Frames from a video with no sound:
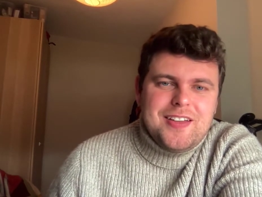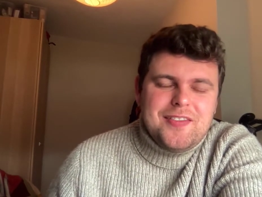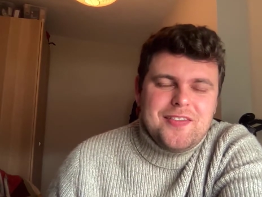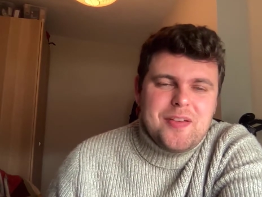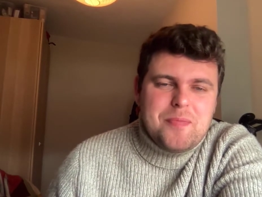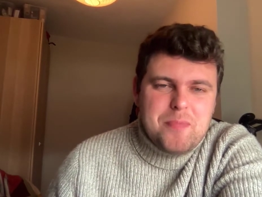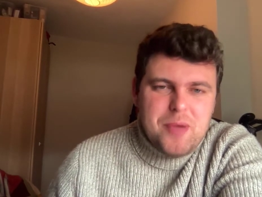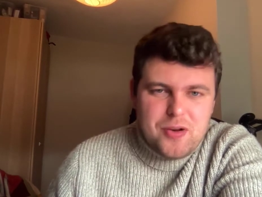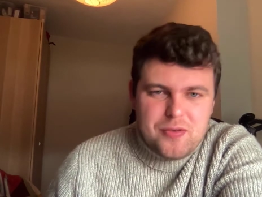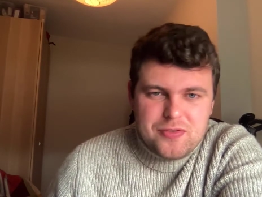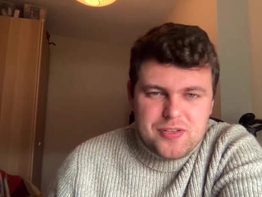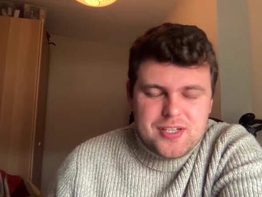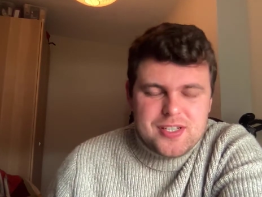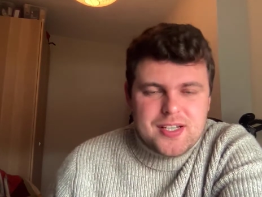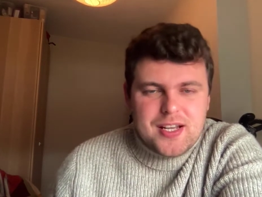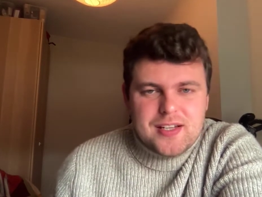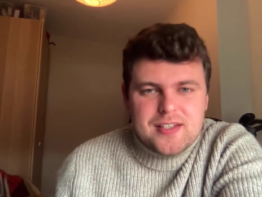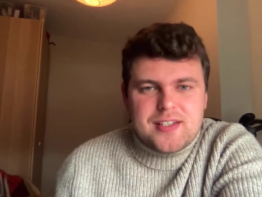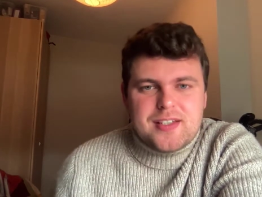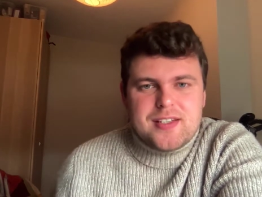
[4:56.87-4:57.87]
then both these
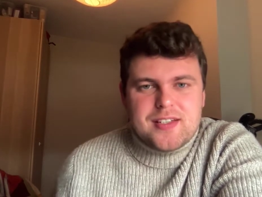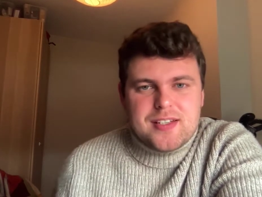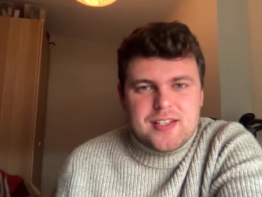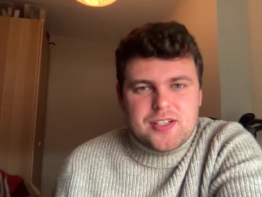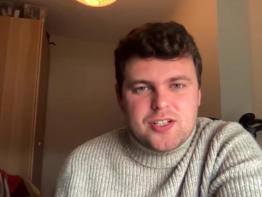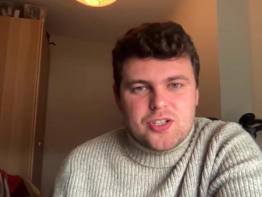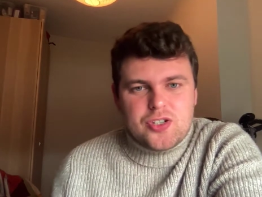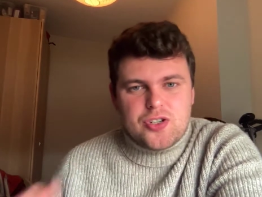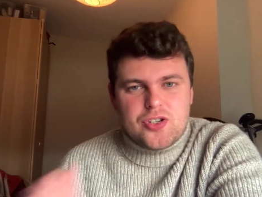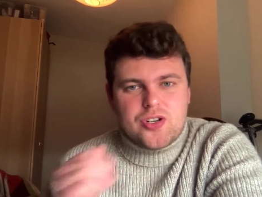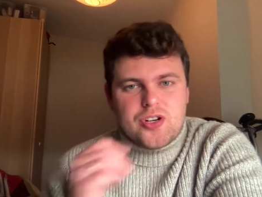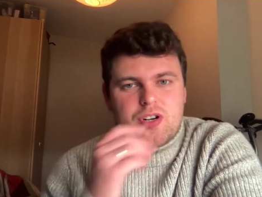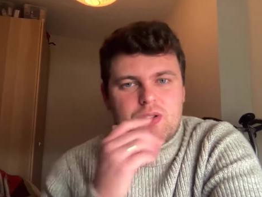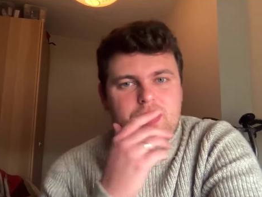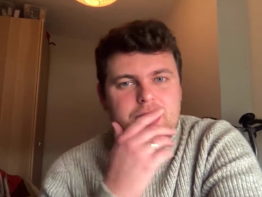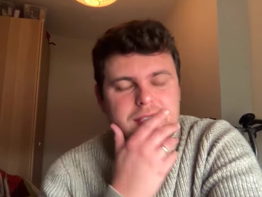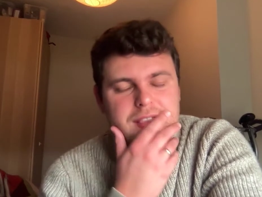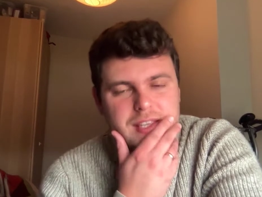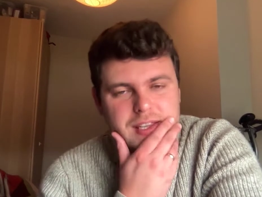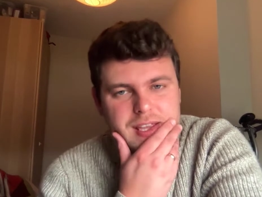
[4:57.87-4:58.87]
sentences are true
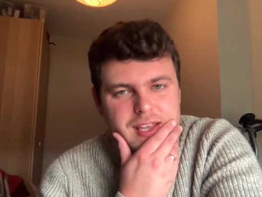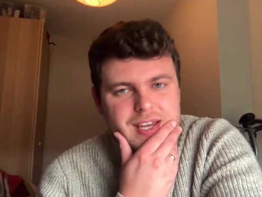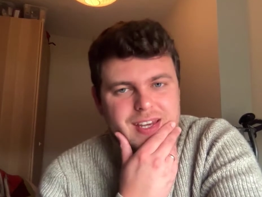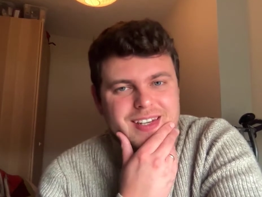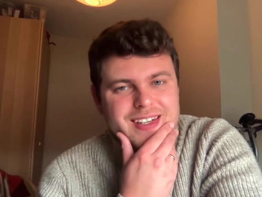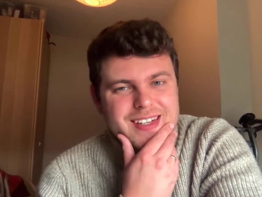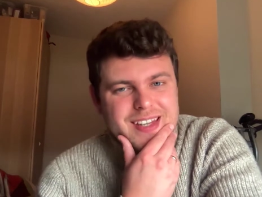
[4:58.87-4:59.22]
in